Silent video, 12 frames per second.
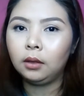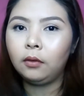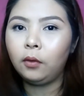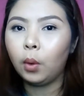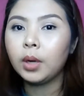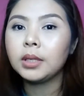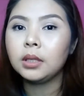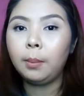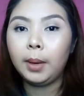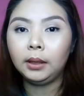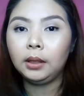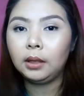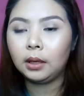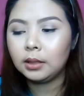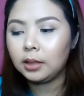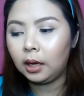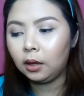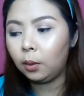Of course, depending na rin
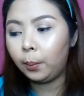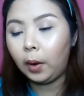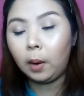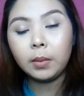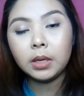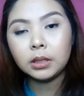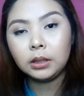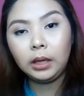sa inyo. Promise,